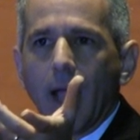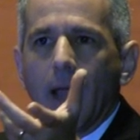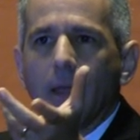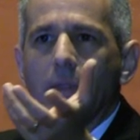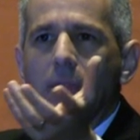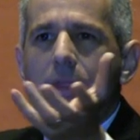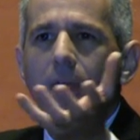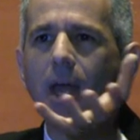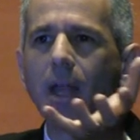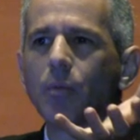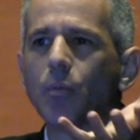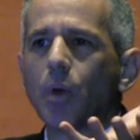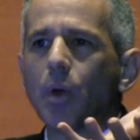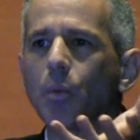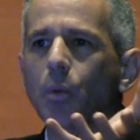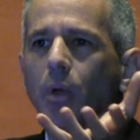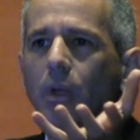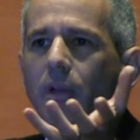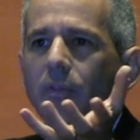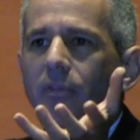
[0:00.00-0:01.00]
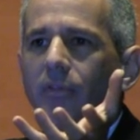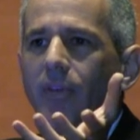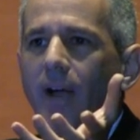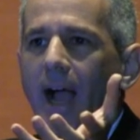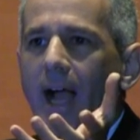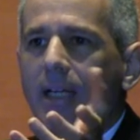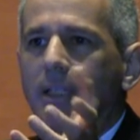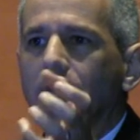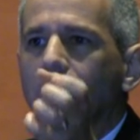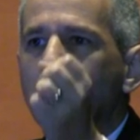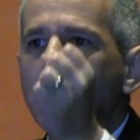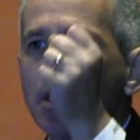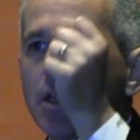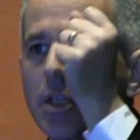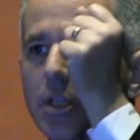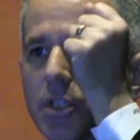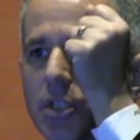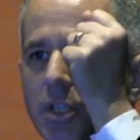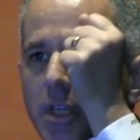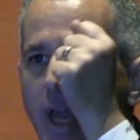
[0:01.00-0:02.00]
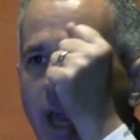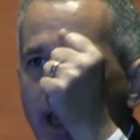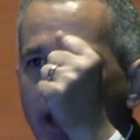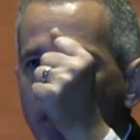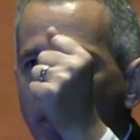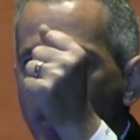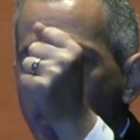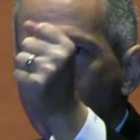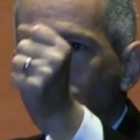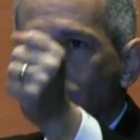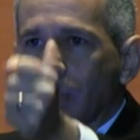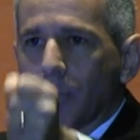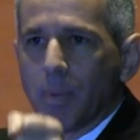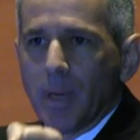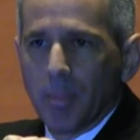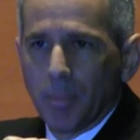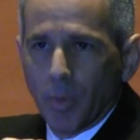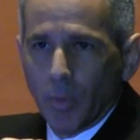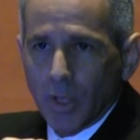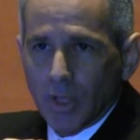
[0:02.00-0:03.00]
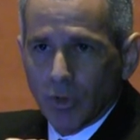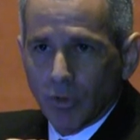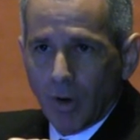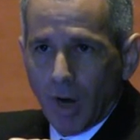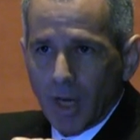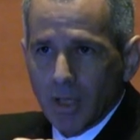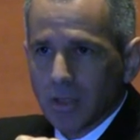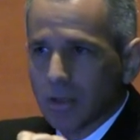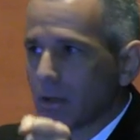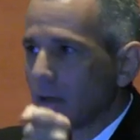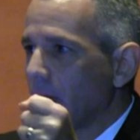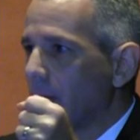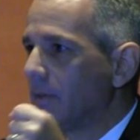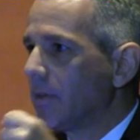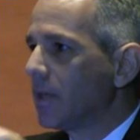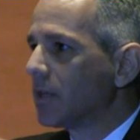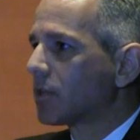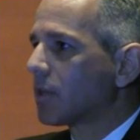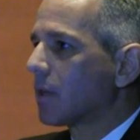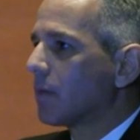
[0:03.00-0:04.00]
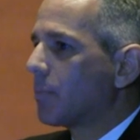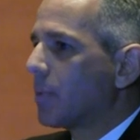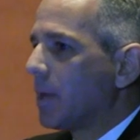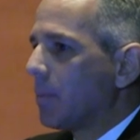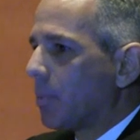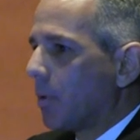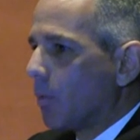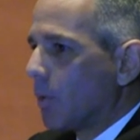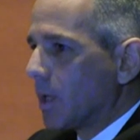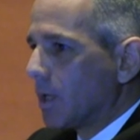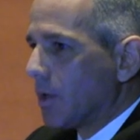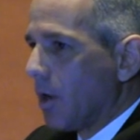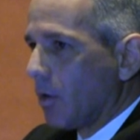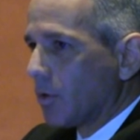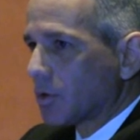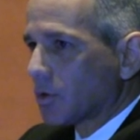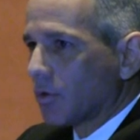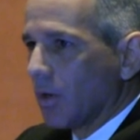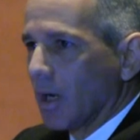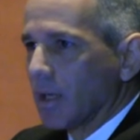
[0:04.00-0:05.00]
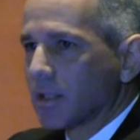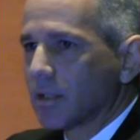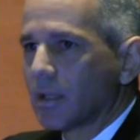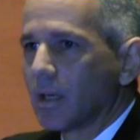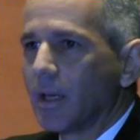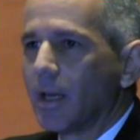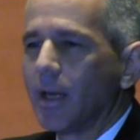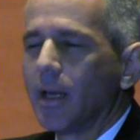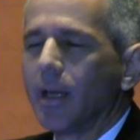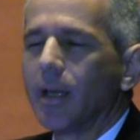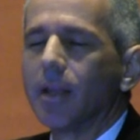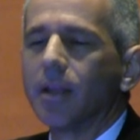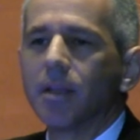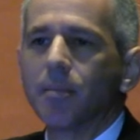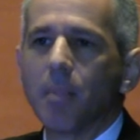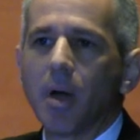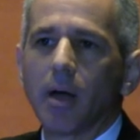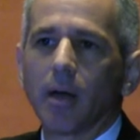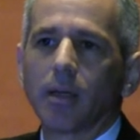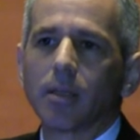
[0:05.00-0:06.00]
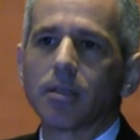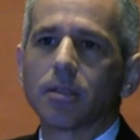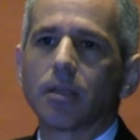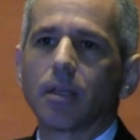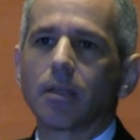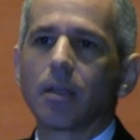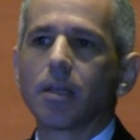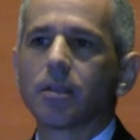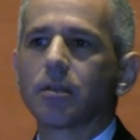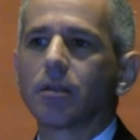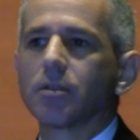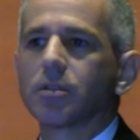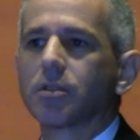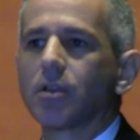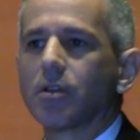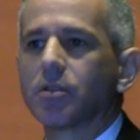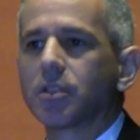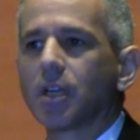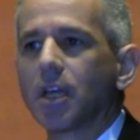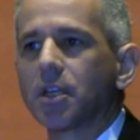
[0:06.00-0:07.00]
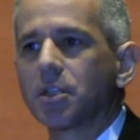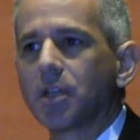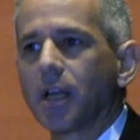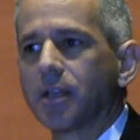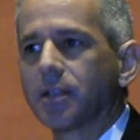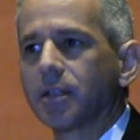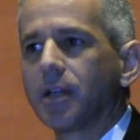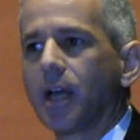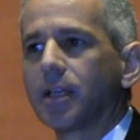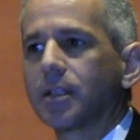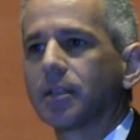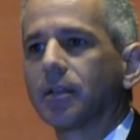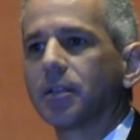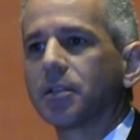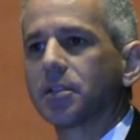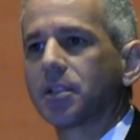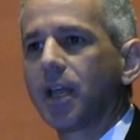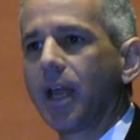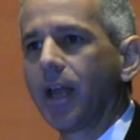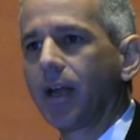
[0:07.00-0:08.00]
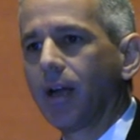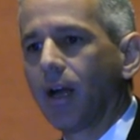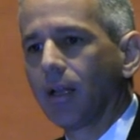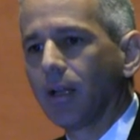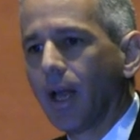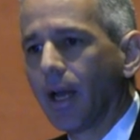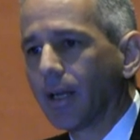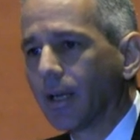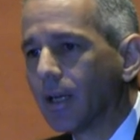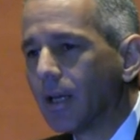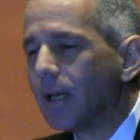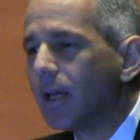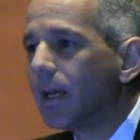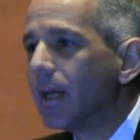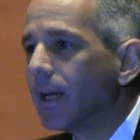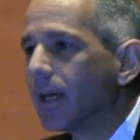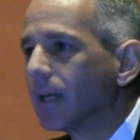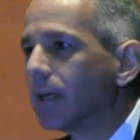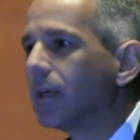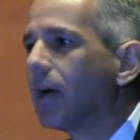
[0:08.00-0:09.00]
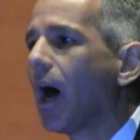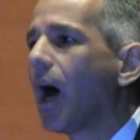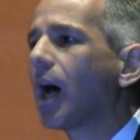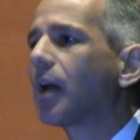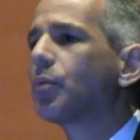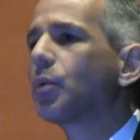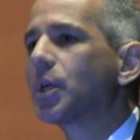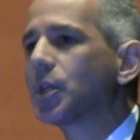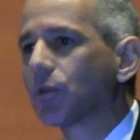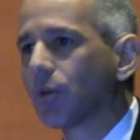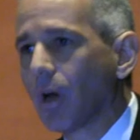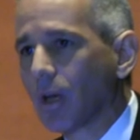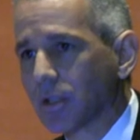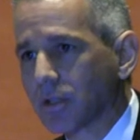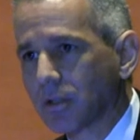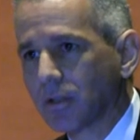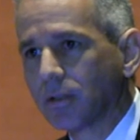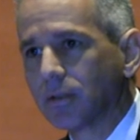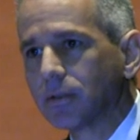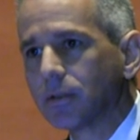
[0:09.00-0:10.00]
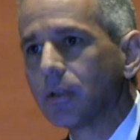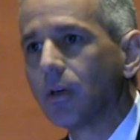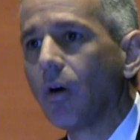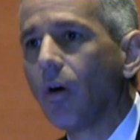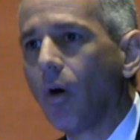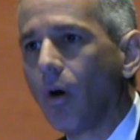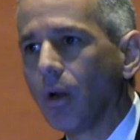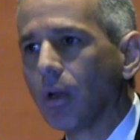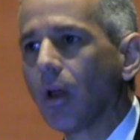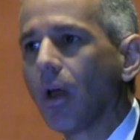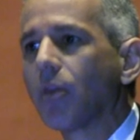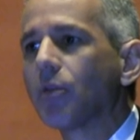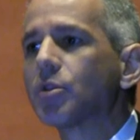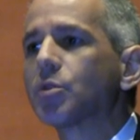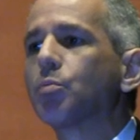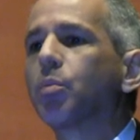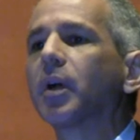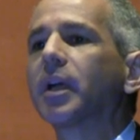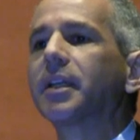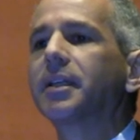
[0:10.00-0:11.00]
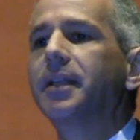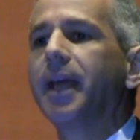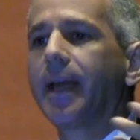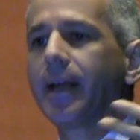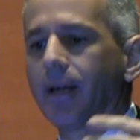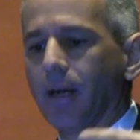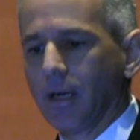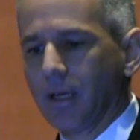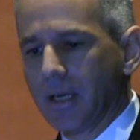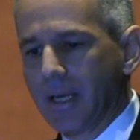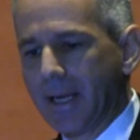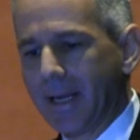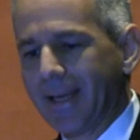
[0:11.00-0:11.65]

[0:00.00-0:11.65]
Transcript: And then we will, in fact, say these are the people we trust and these are the people we don't trust. The American Statistical Association has a nice little saying I like In God we trust, all others bring data.